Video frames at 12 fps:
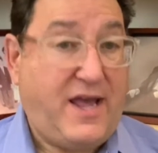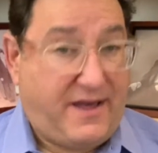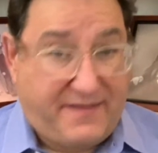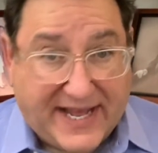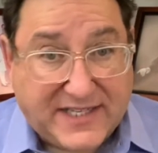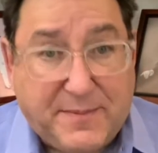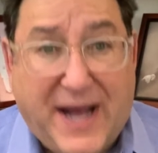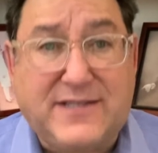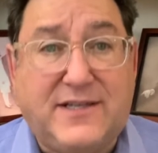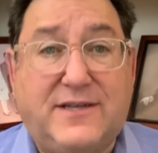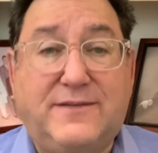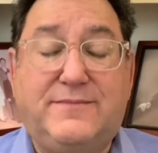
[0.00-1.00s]
And that's
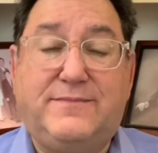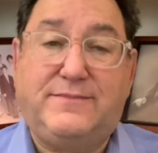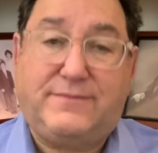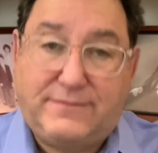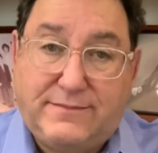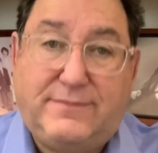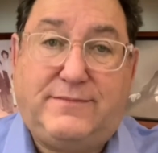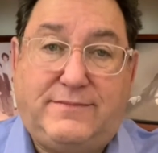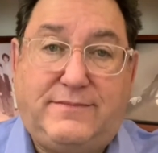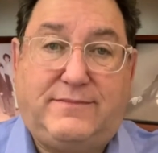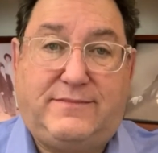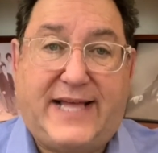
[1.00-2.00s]
matzah.
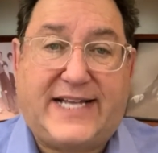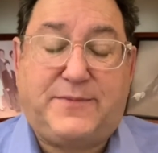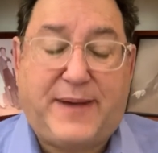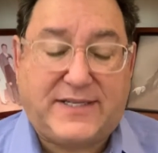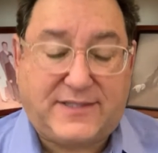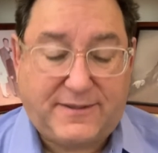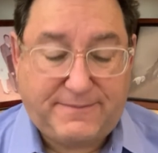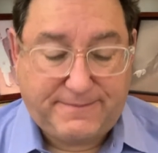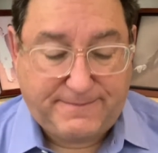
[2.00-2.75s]
That's matzah.